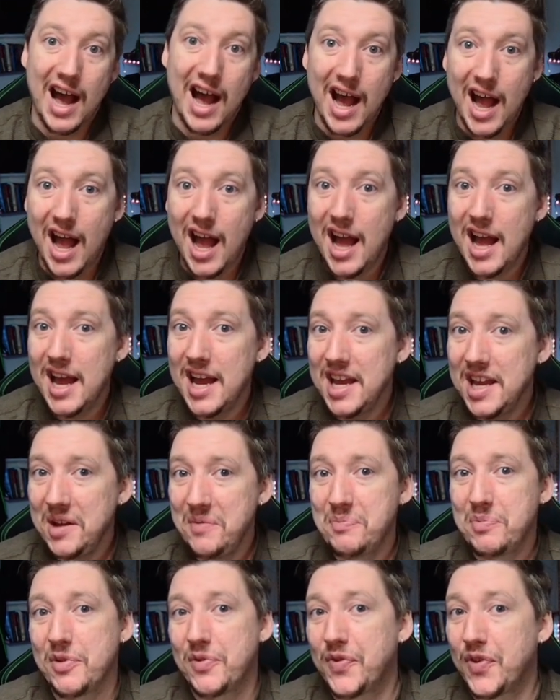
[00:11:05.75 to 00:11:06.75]

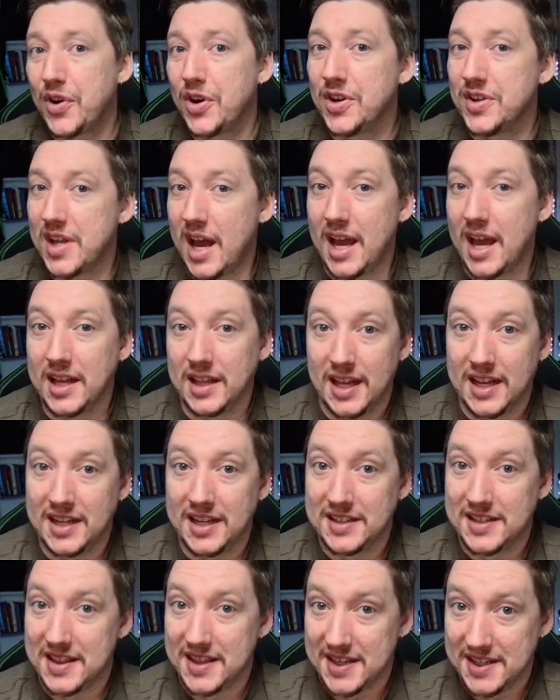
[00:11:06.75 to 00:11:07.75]
I prefer Dying
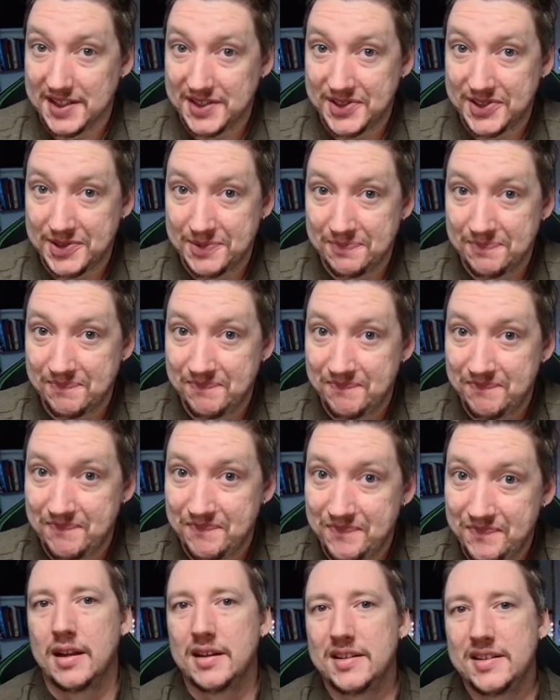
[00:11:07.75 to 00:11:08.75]
Light to this.
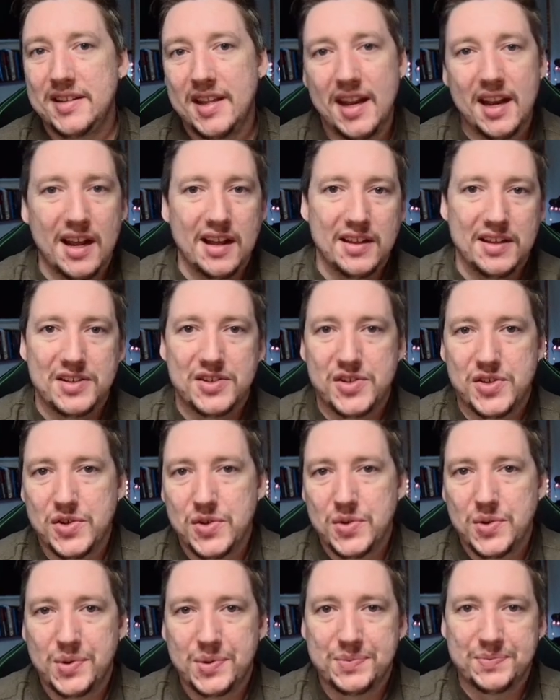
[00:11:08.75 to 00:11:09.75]
Dead Island
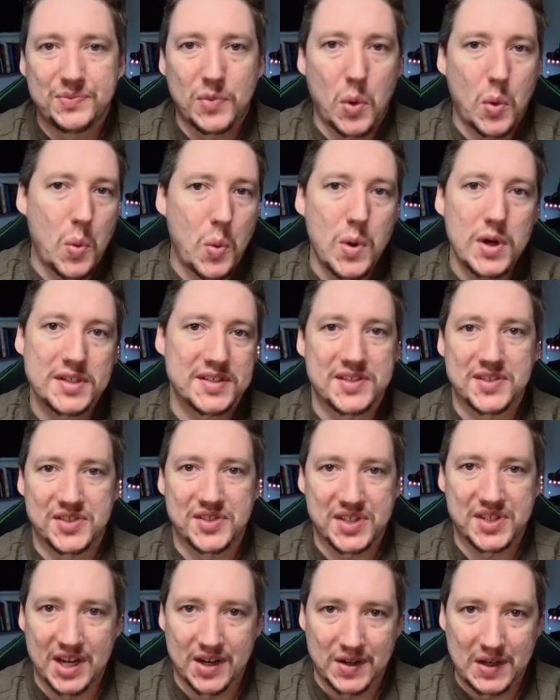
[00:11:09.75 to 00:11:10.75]
two wasn't
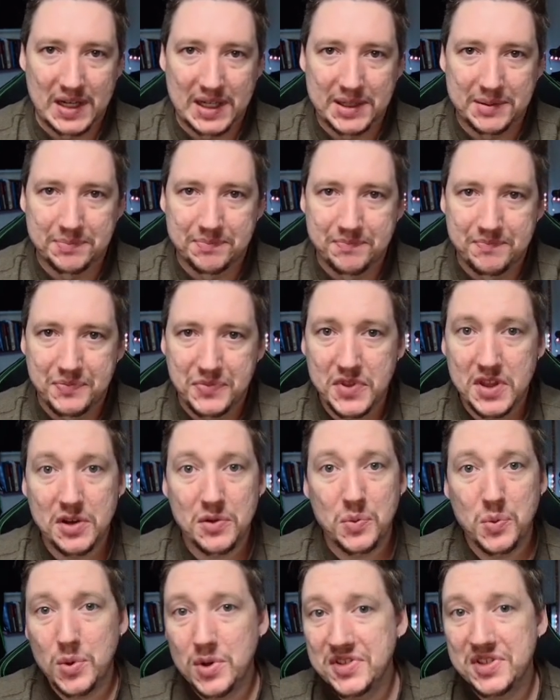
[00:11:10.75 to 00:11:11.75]
scary. There
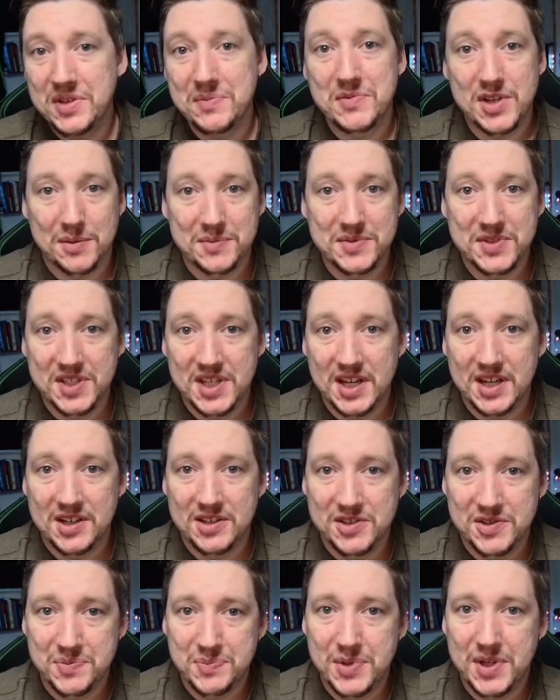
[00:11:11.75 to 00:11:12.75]
were some jump
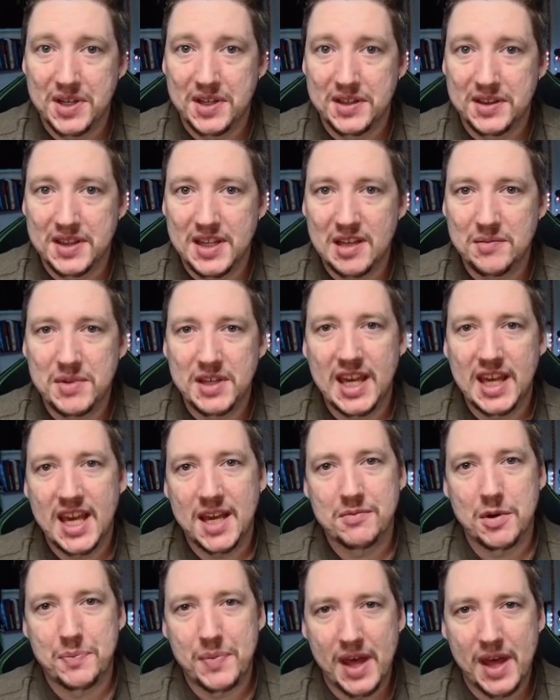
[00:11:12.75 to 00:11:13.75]
scares, but they
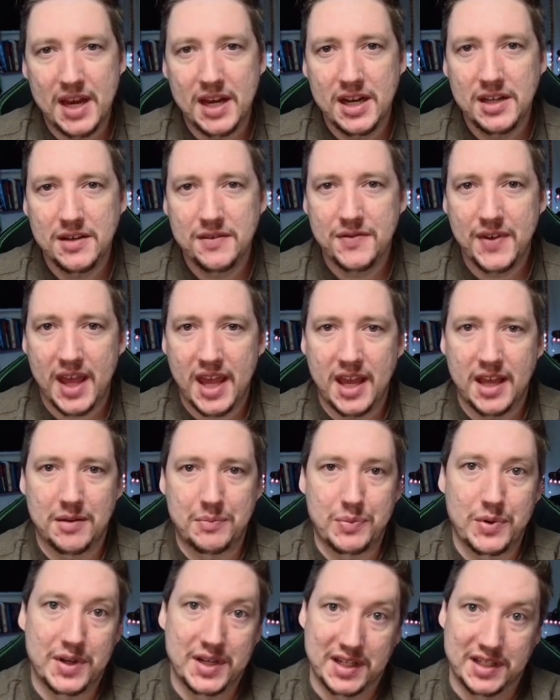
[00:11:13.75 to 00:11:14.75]
became repetitive and
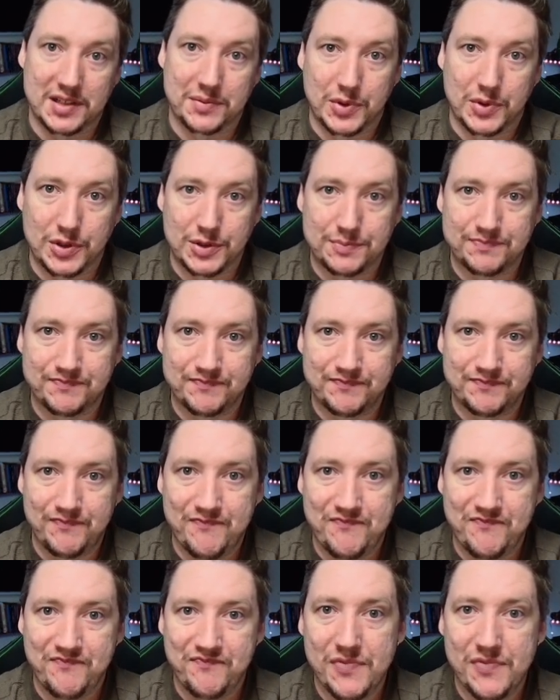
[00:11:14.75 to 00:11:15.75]
predictable.
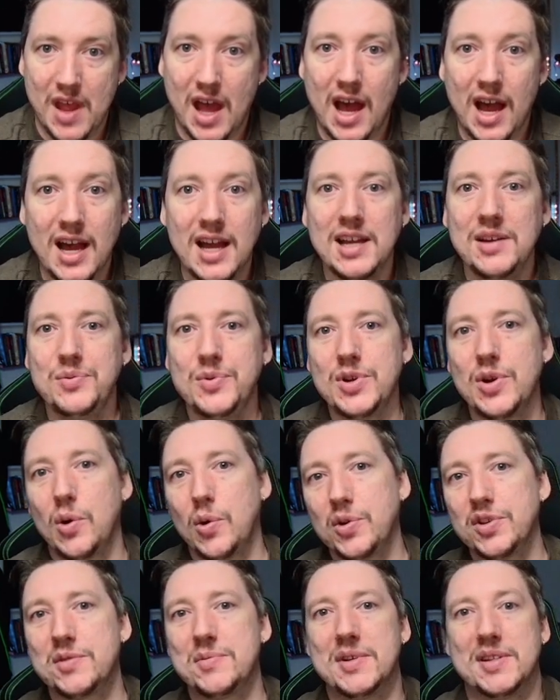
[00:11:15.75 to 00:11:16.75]
I would
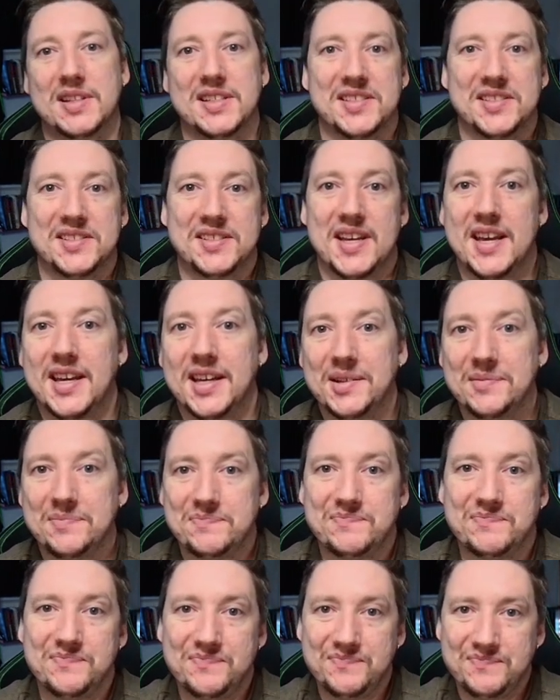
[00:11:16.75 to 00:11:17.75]
ultimately say,
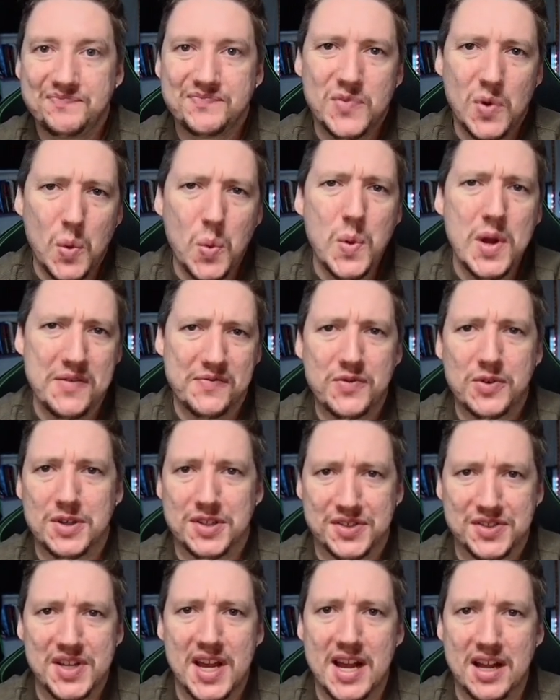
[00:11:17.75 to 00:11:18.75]
wait for a
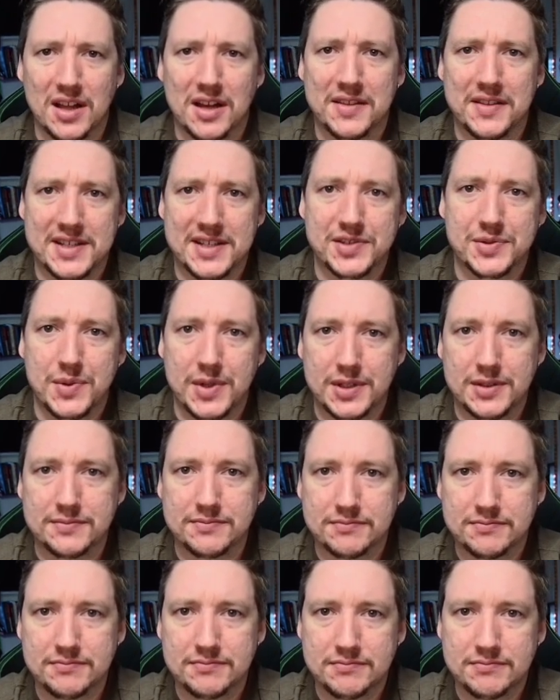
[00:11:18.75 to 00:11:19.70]
sale on this one.